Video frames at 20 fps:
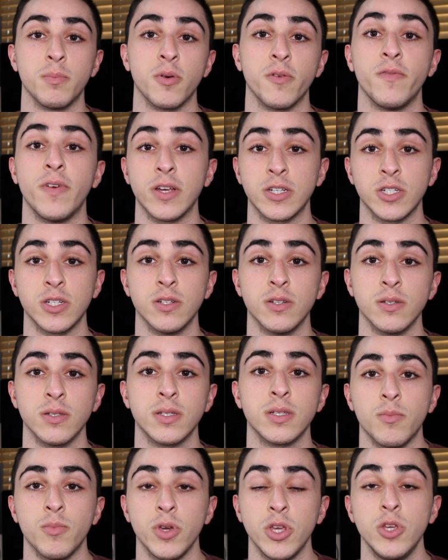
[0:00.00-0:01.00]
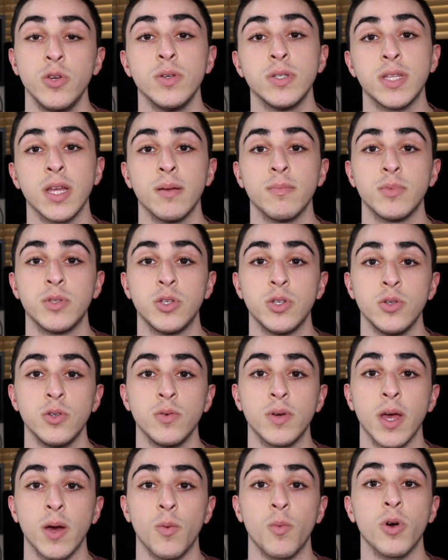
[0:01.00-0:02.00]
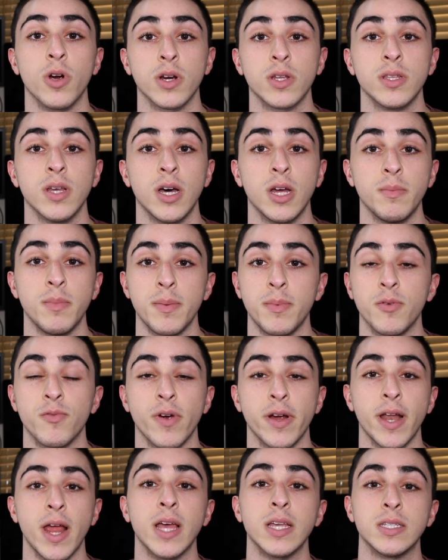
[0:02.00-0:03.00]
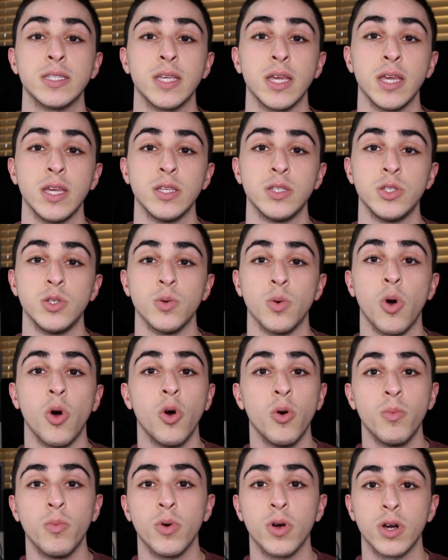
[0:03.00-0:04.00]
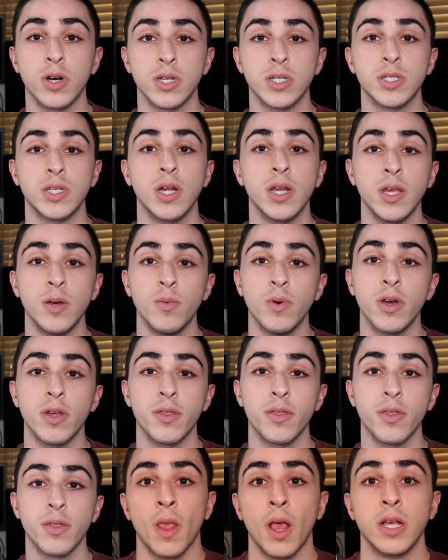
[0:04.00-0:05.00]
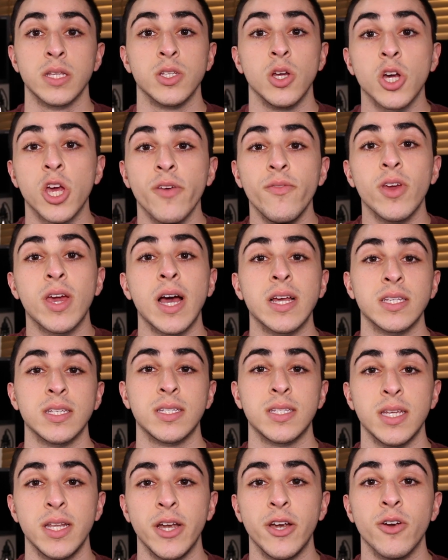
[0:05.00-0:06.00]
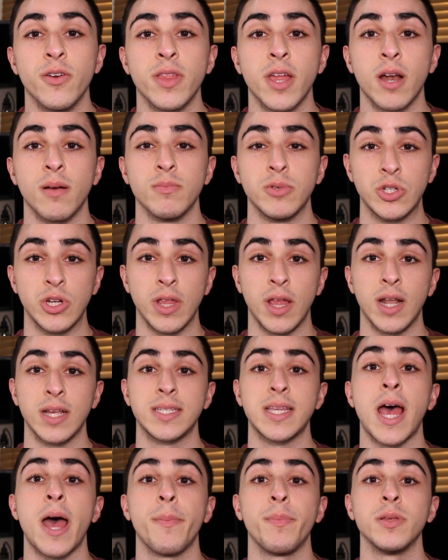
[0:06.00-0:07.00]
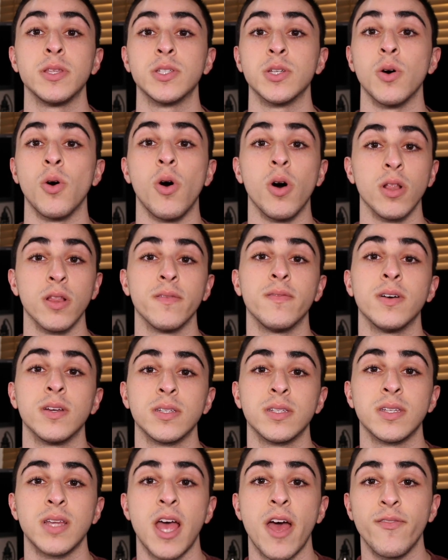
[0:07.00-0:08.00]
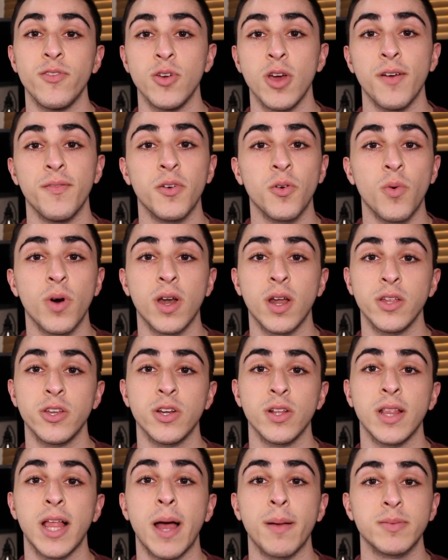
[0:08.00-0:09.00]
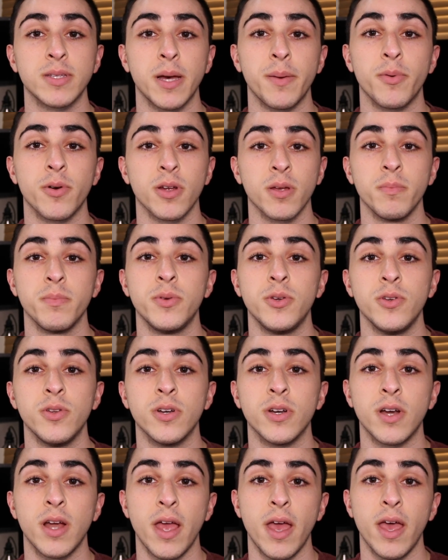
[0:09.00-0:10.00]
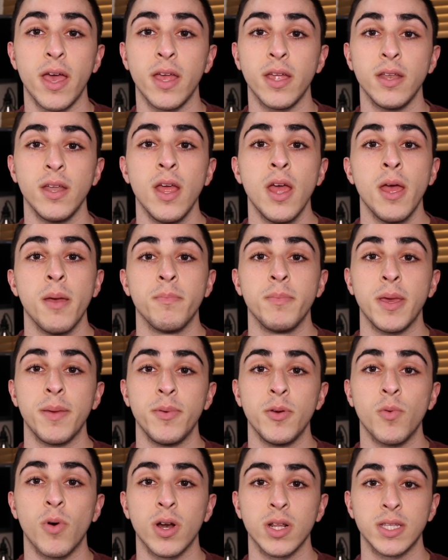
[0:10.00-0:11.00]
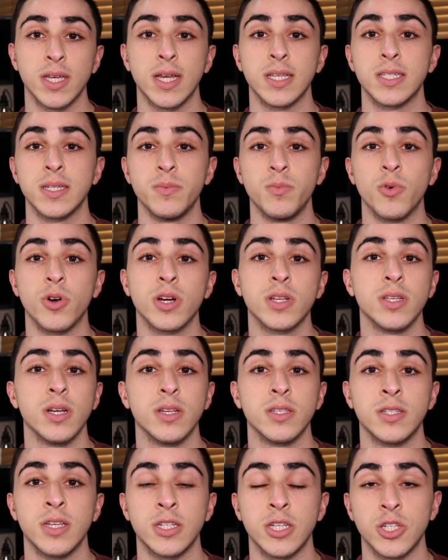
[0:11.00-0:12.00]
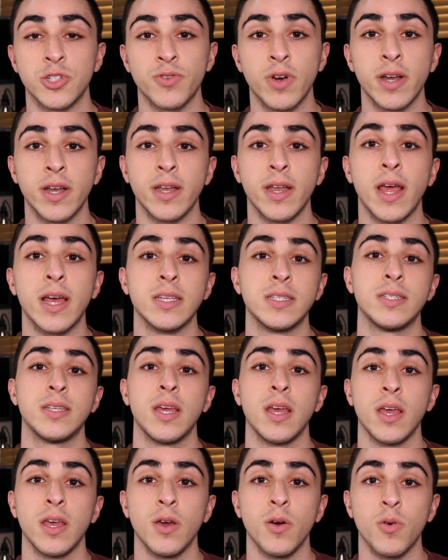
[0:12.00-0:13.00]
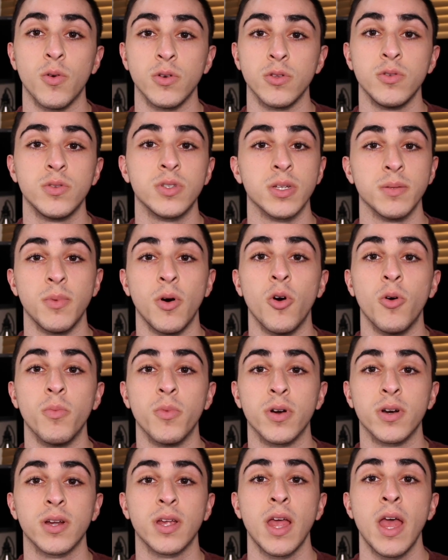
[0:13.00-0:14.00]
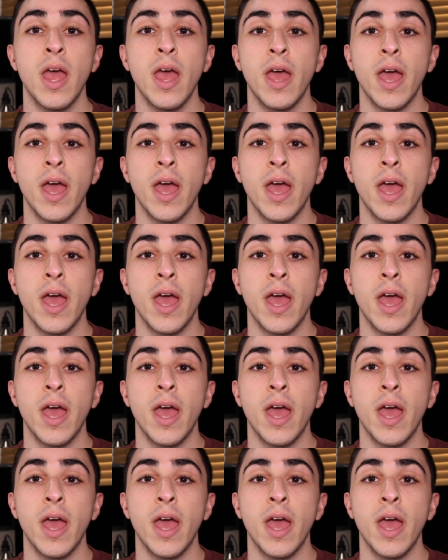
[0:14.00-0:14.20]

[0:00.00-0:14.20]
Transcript: professionals. And we use them to get work done, maybe write essays, do homework, study with. So I'll give you guys a scenario that I'm sure that has happened to all of us. Have you ever went on your laptop or computer and maybe wanted to get some work done, such as write an essay or do some homework,